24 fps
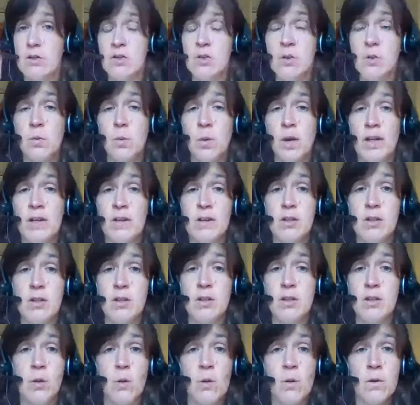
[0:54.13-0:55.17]
So when
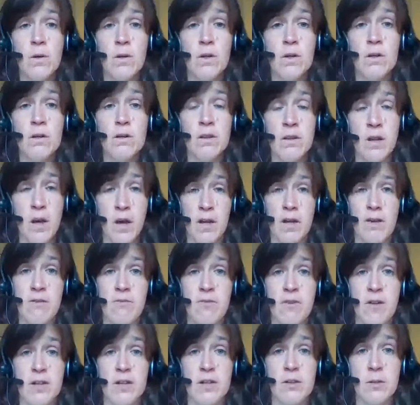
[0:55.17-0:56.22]
your
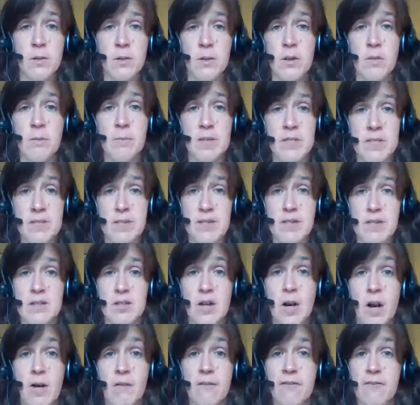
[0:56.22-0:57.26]
life and your
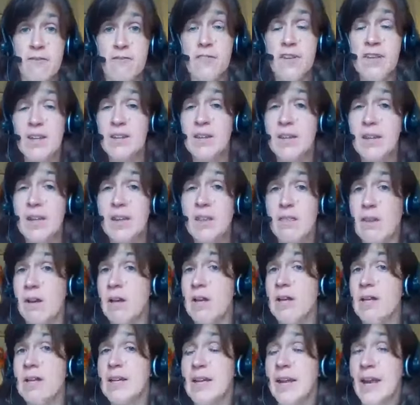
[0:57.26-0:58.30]
business are feeling
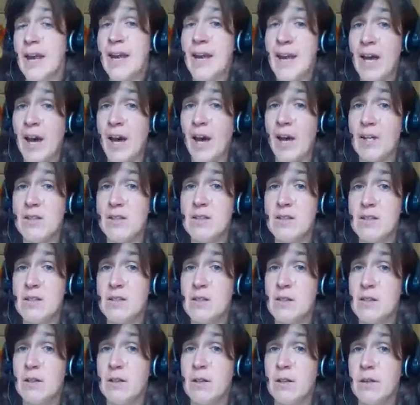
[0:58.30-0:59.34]
like
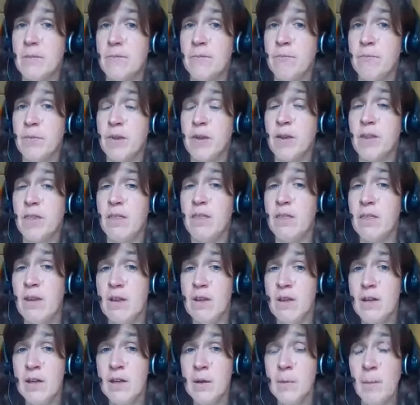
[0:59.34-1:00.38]
chaos,
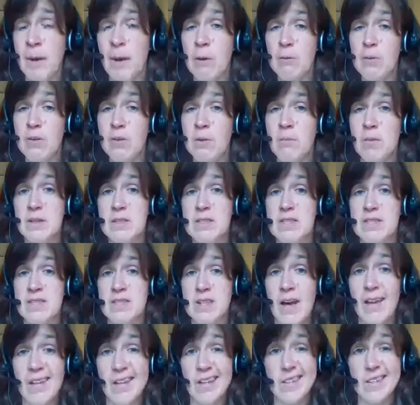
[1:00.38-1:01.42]
thinking about them as
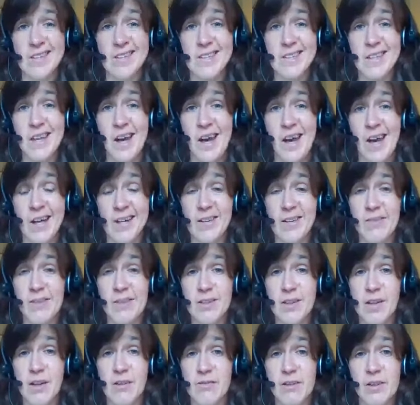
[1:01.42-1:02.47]
science is kind of
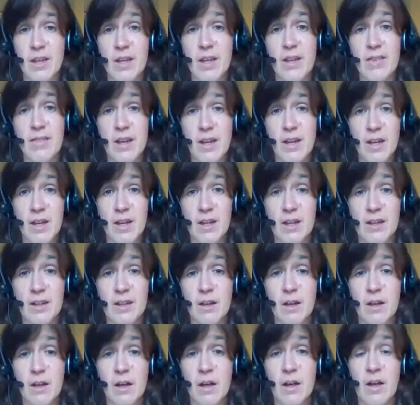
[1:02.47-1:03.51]
a lovely
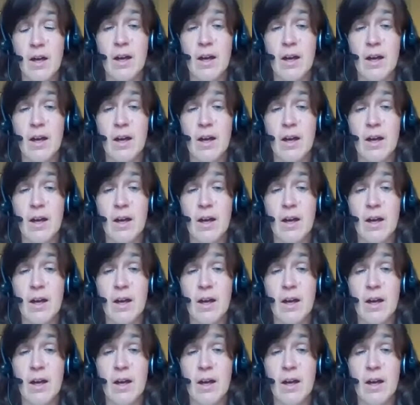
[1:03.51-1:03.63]
thing.